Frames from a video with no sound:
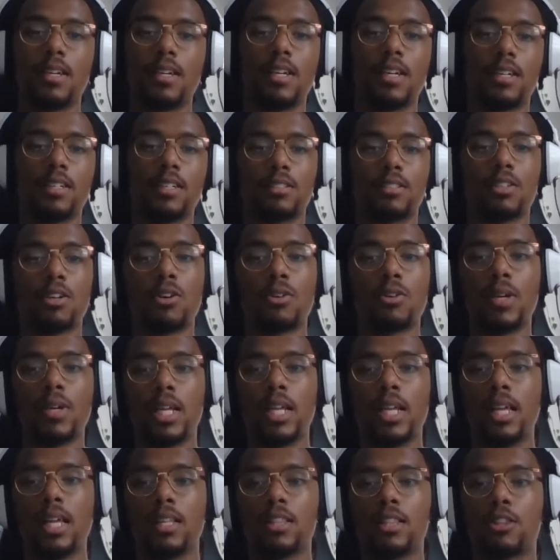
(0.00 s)
So
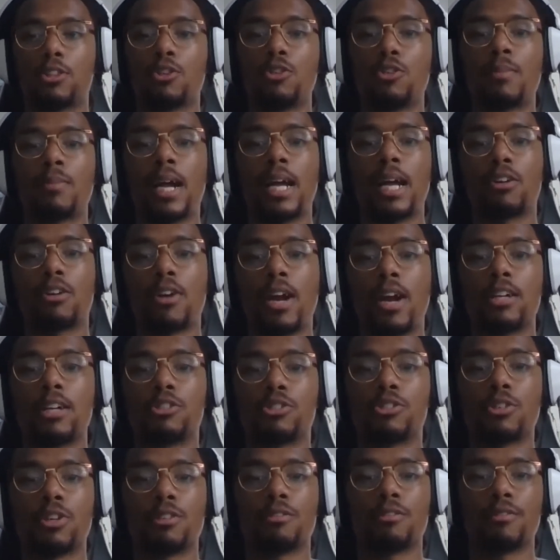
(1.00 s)
through my
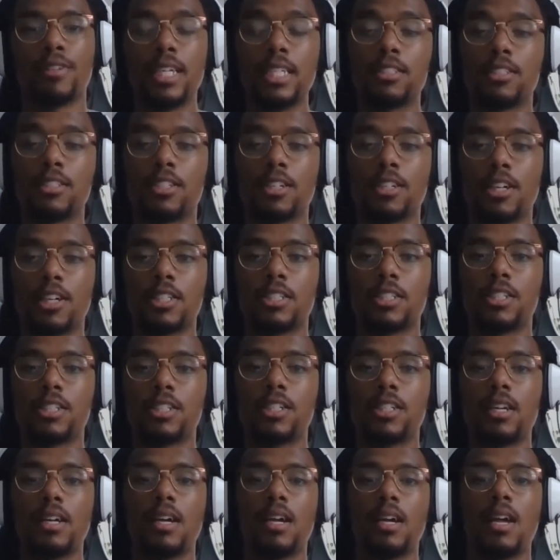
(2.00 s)
graduate research,
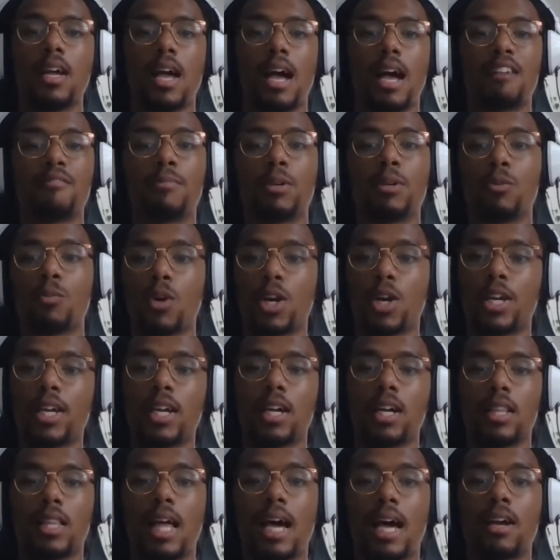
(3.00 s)
I've been
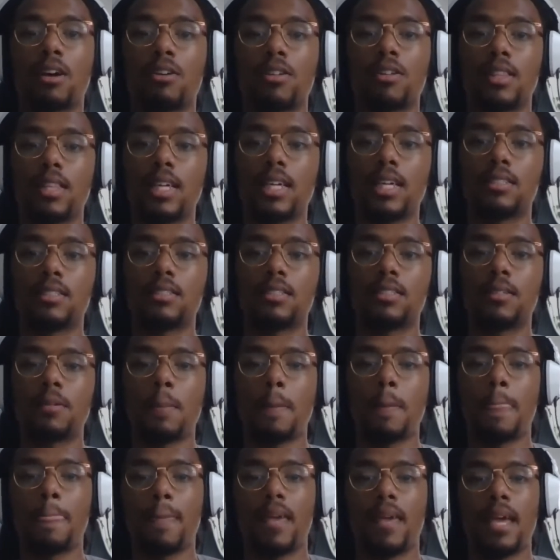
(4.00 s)
working a lot on this.
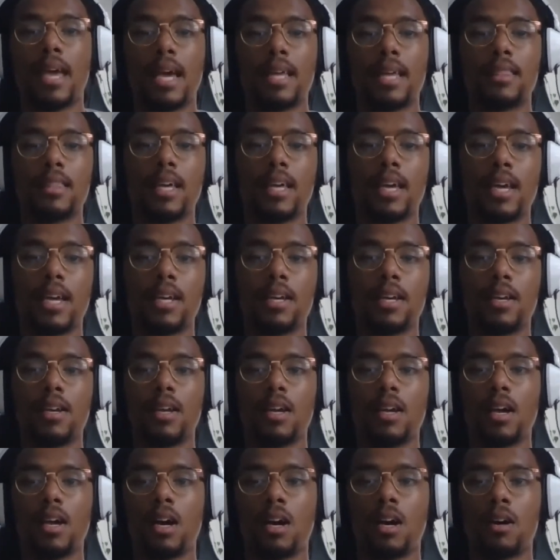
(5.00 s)
And then
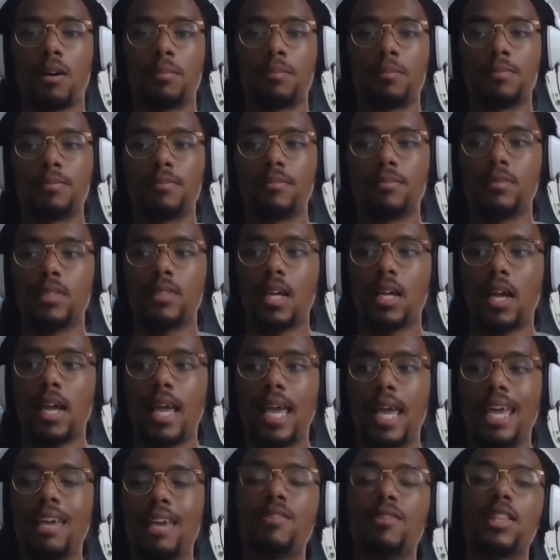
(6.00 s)

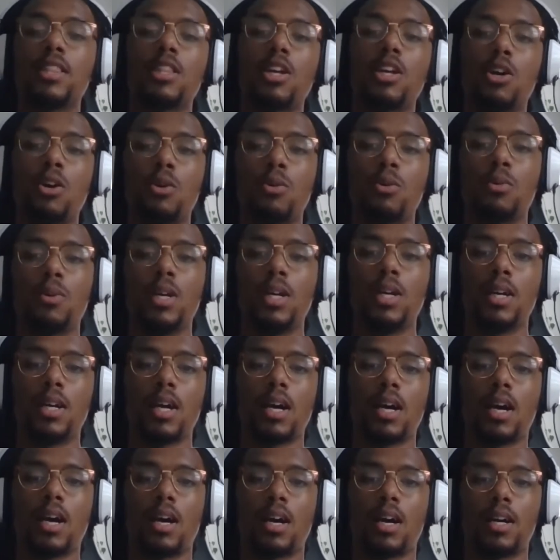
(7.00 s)
even though
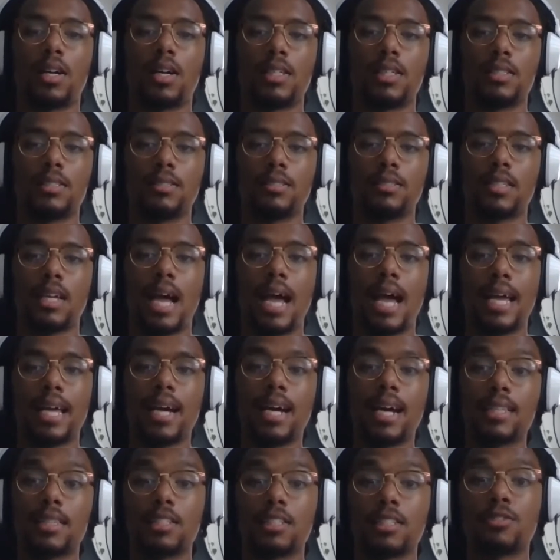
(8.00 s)
I
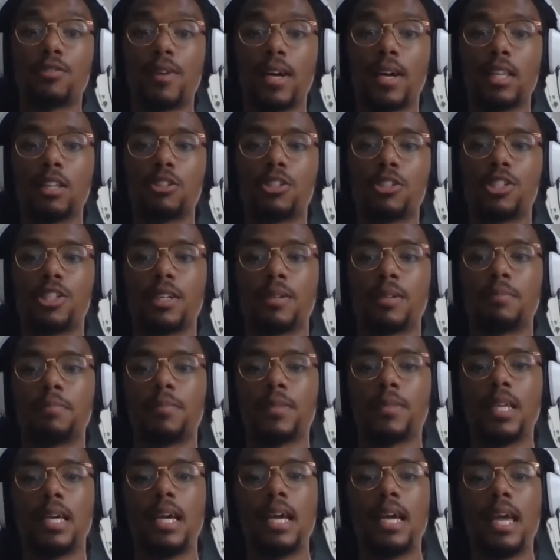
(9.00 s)
got this fellowship
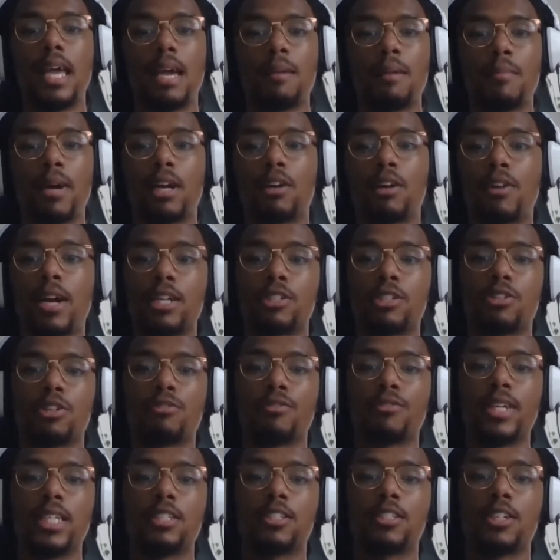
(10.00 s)
in my graduate
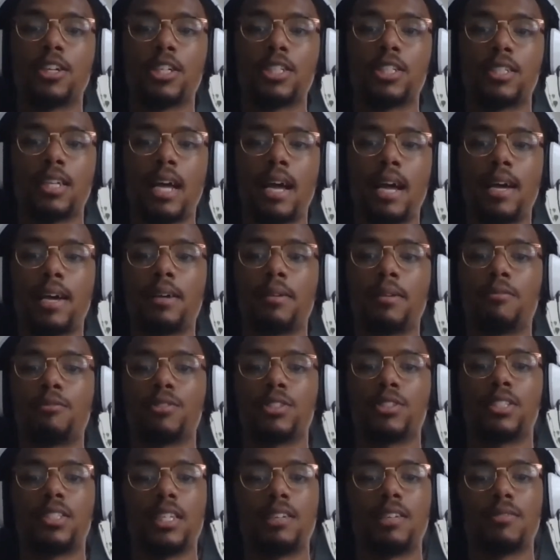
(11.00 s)
research, I
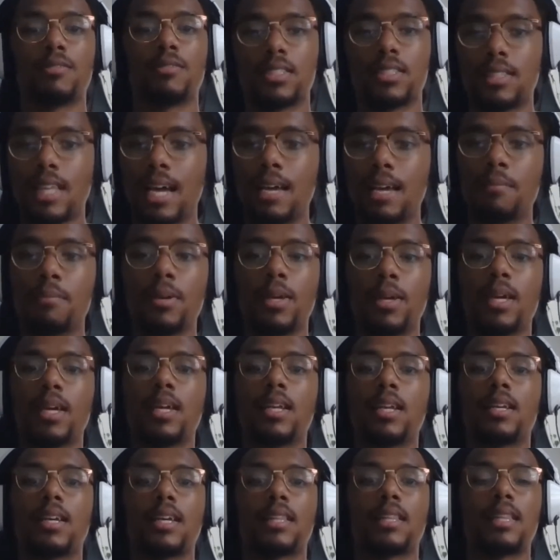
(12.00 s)
receive a
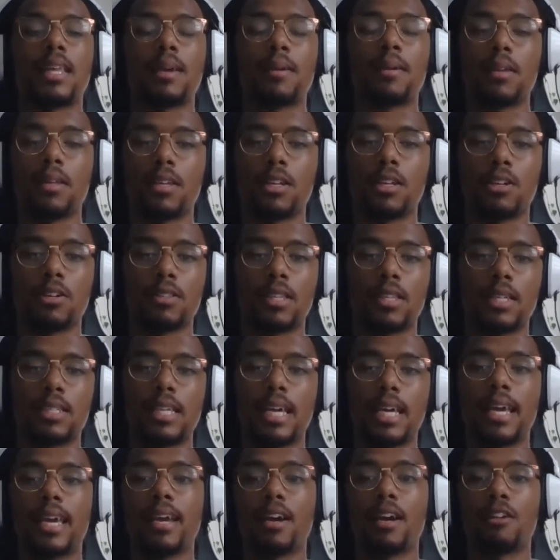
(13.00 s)
stipend and they
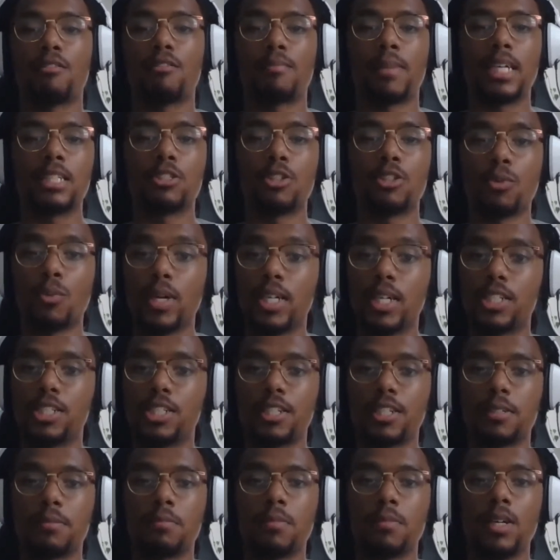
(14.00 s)
take care of my
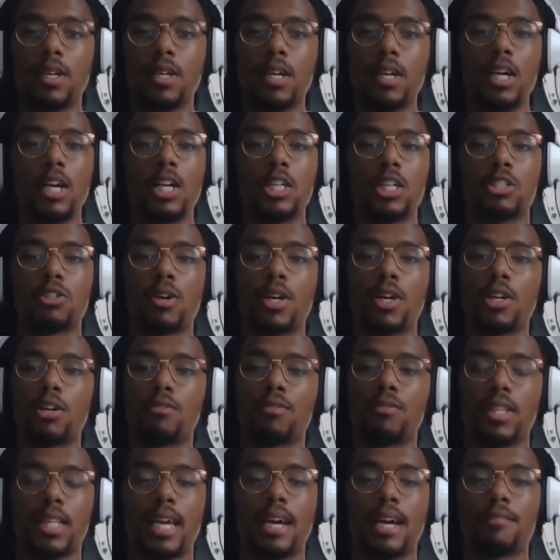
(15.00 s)
tuition. So I don't
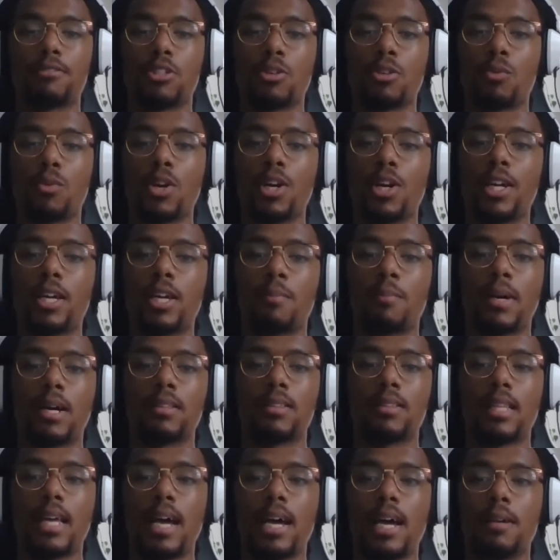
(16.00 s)
really have to worry
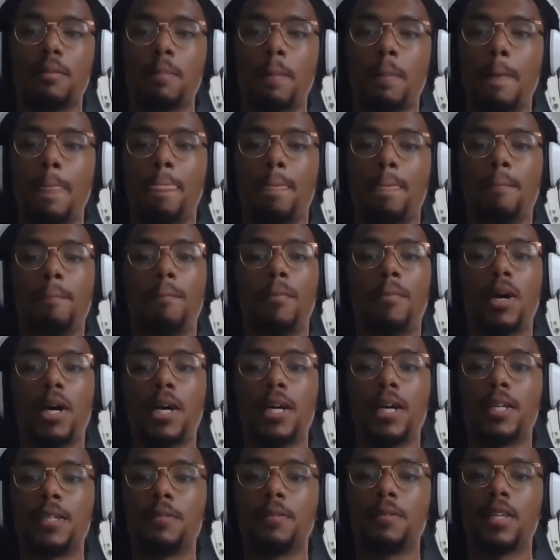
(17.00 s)
about that.
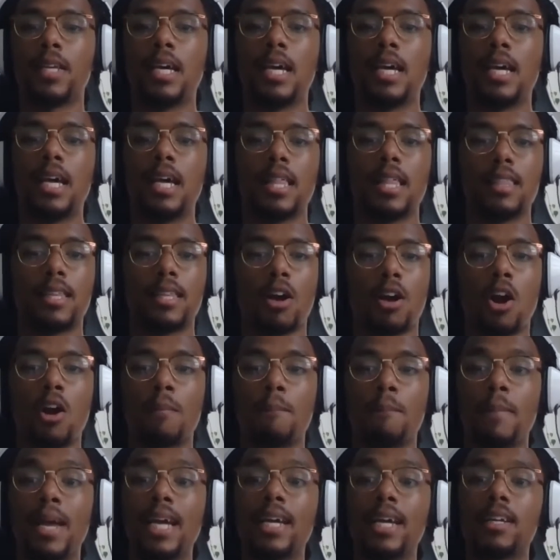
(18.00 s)
But there are
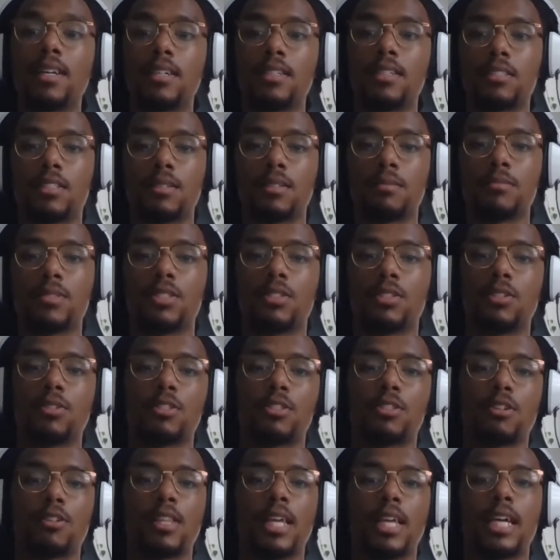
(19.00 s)
mechanisms
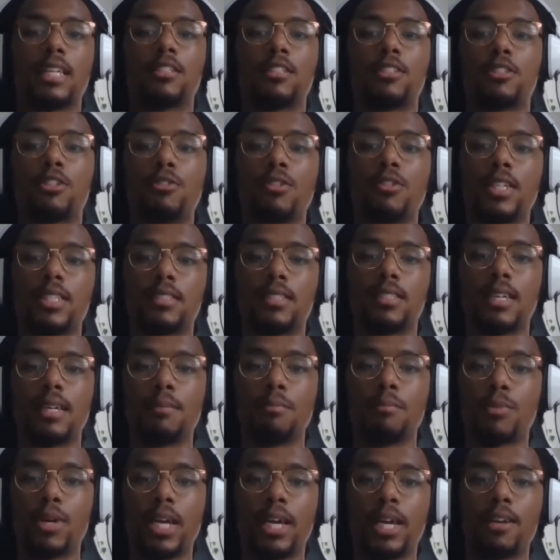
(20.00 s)
so that students can
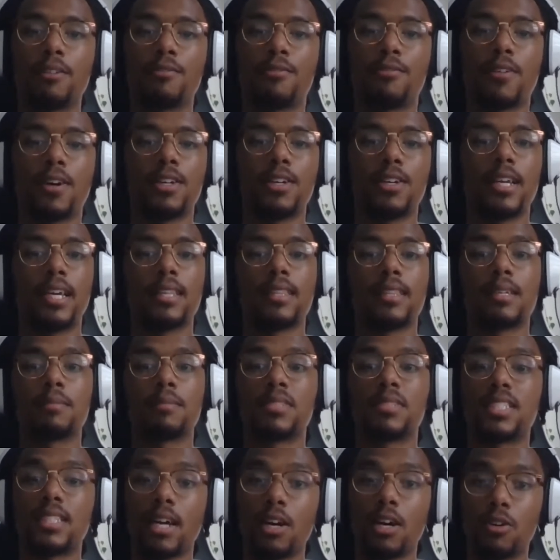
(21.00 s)
bring in funding
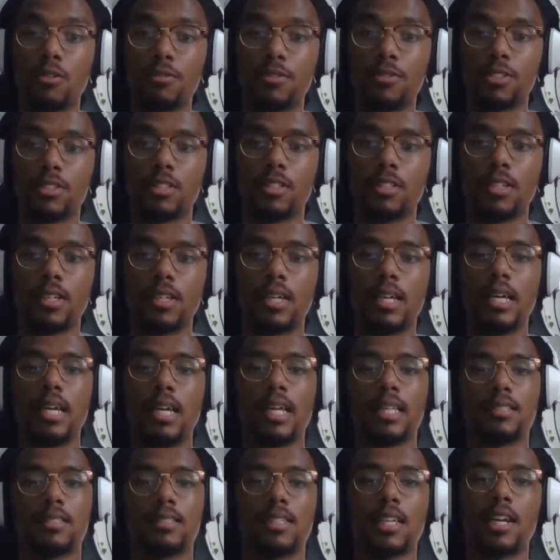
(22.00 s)
themselves
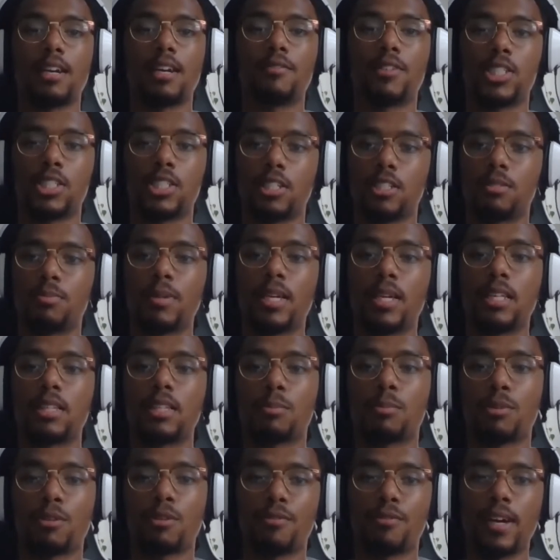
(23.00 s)
instead of it just being the
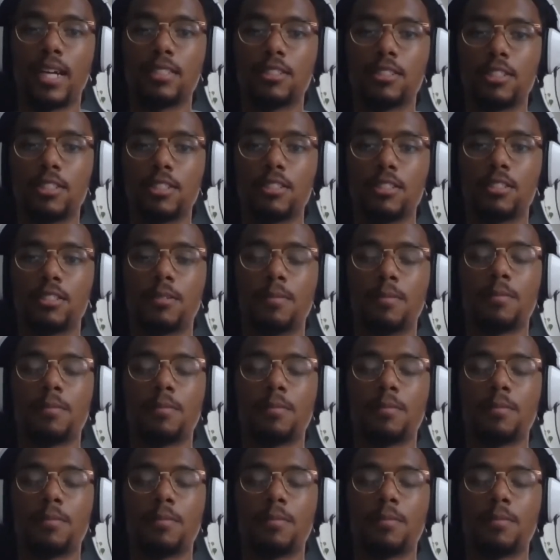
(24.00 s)
professors.